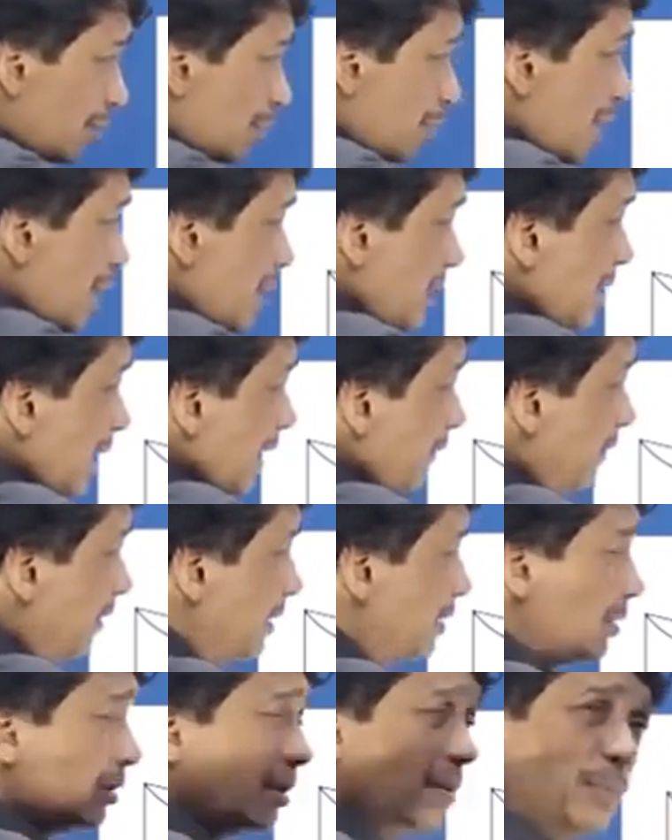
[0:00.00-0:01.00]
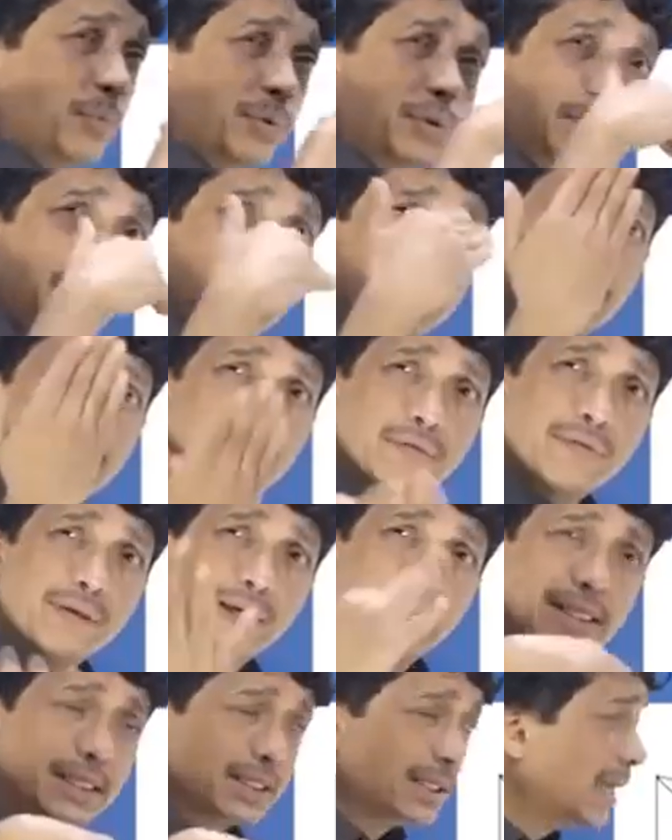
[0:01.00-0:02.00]
But if it's in the posterior surface of
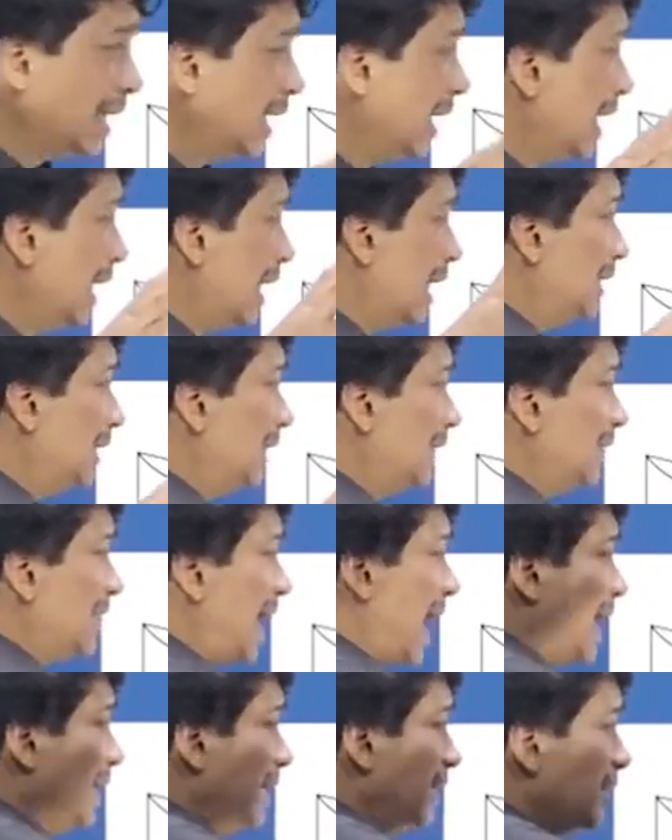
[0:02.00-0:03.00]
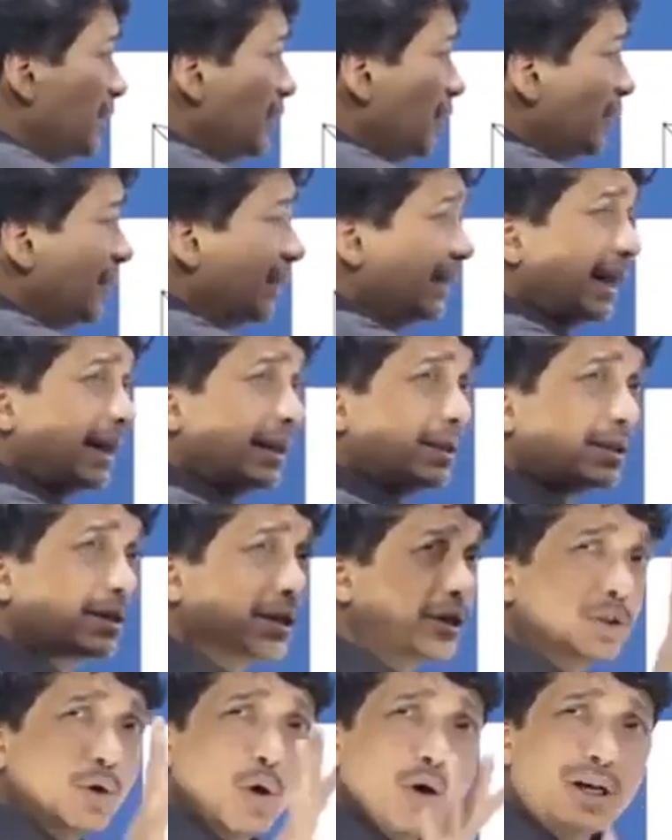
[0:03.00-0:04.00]
the lens, then the anterior surface of the lens
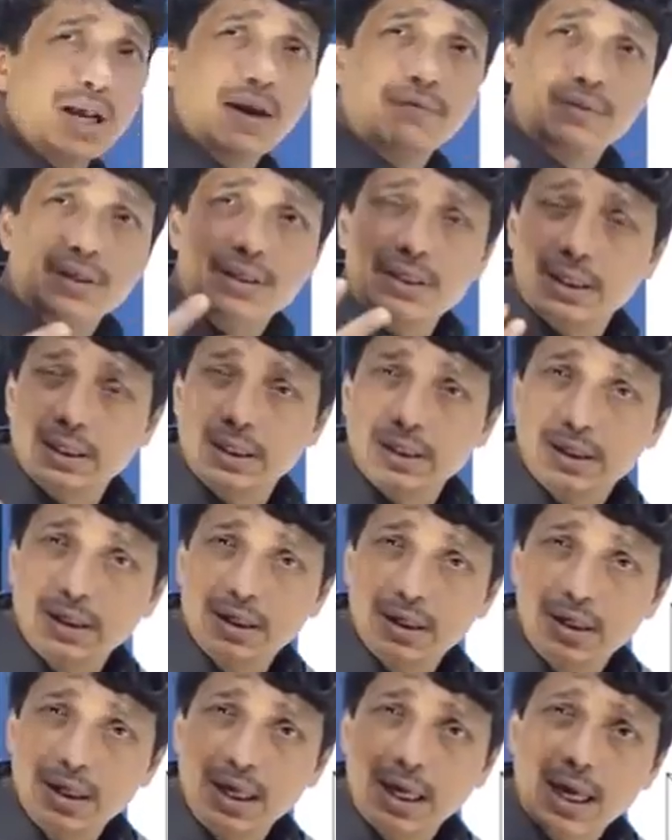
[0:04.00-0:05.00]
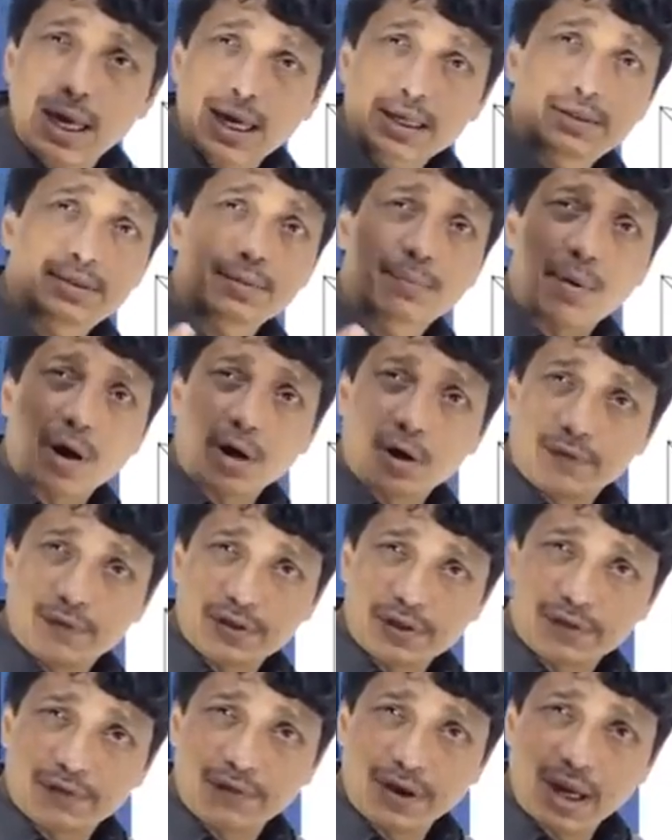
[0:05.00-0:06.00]
does not have the cylinder. It's a part
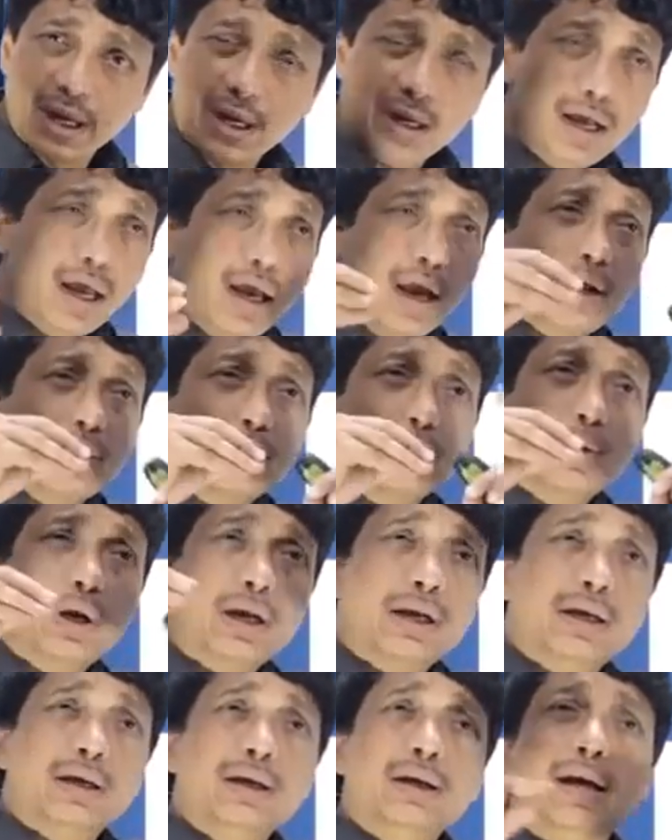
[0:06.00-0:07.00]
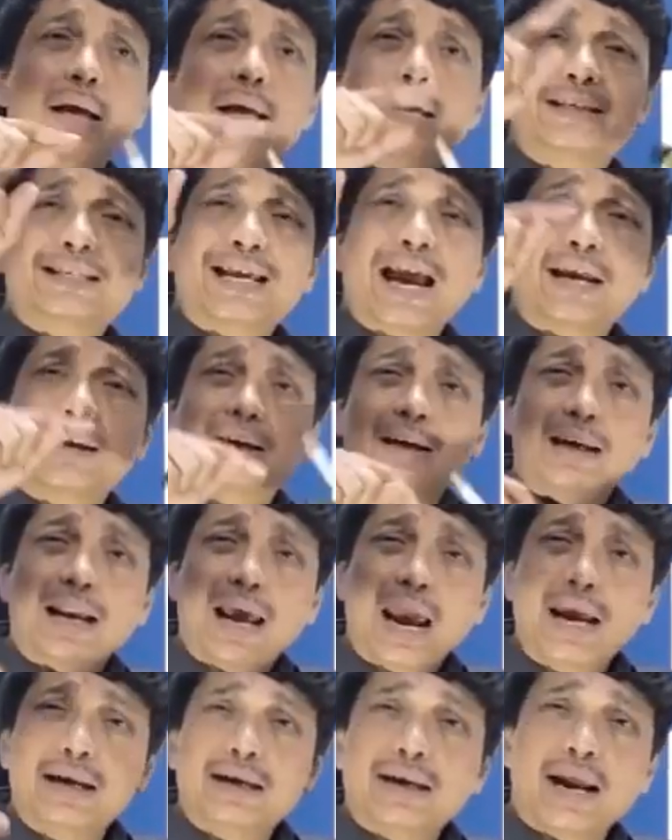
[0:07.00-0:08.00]
of a sphere, so it will scatter
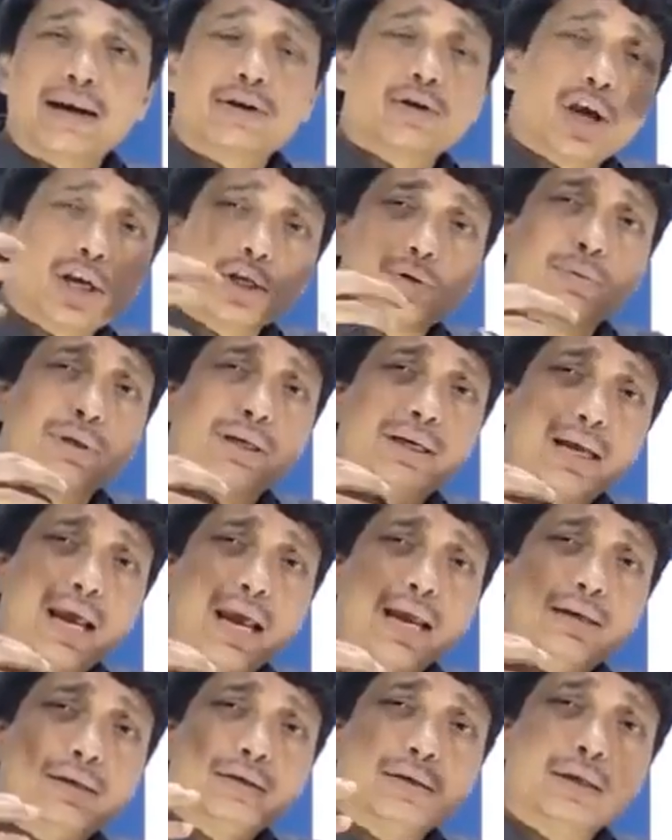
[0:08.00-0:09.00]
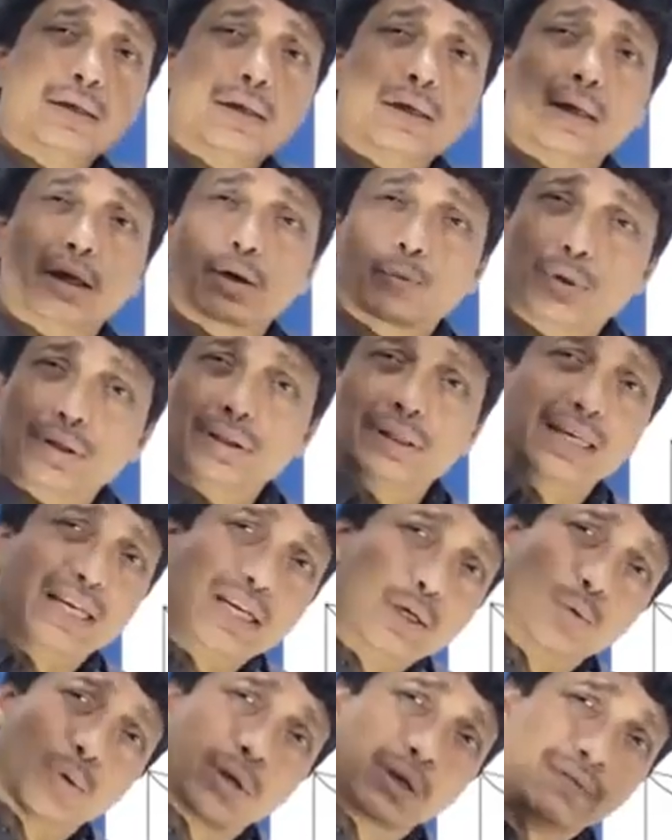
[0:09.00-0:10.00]
light and transmit light with
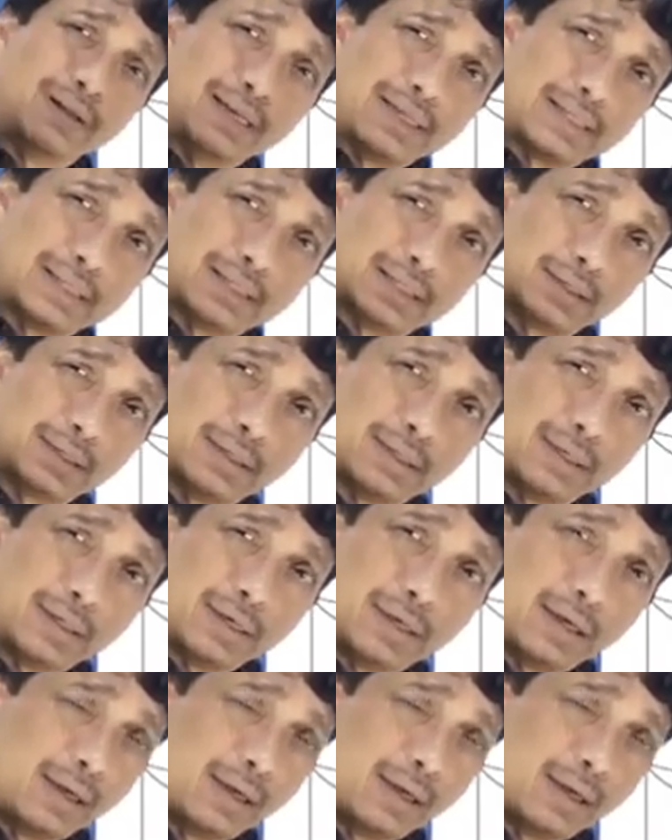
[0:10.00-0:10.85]
equal felicity.